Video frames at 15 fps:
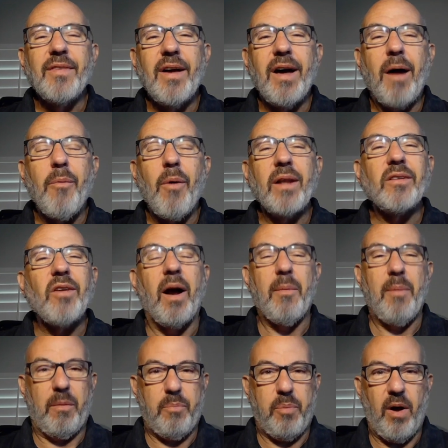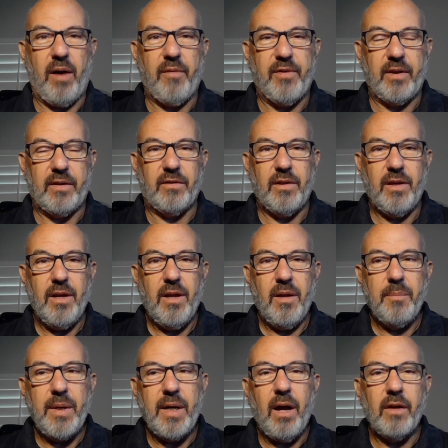I want to talk about profits,
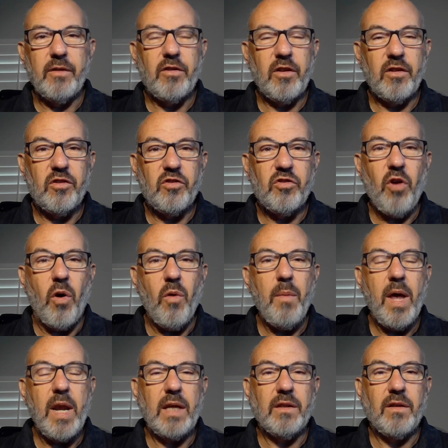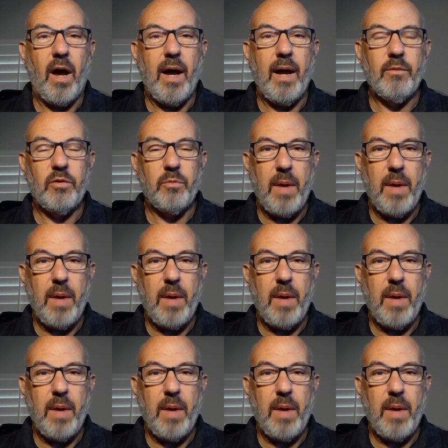because so many times,